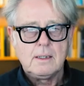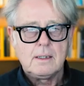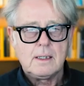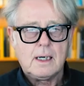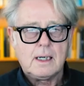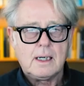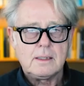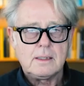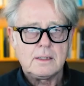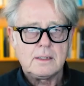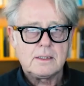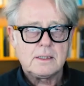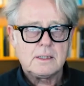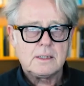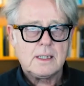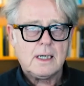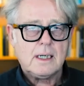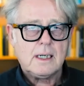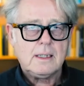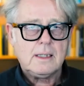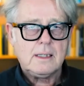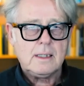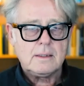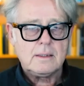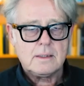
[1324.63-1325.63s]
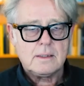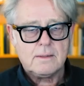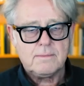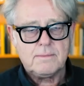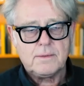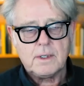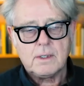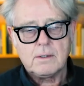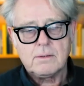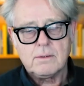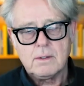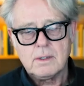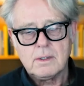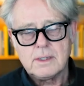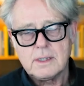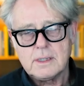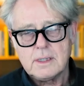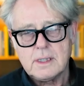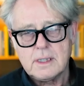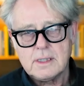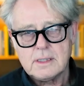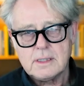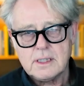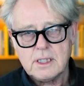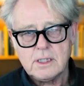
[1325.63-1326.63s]
understanding something called the
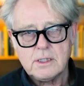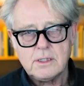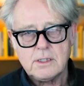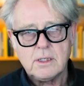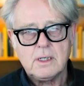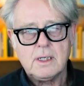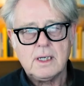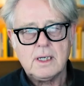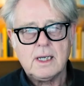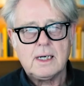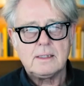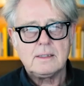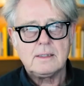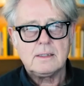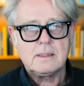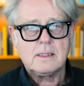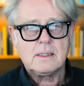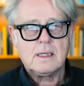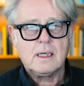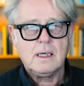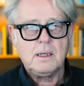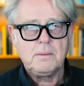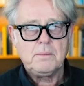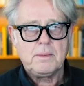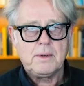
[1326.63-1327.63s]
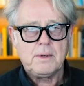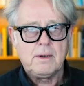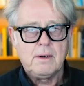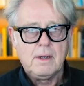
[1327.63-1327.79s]
decision landscape,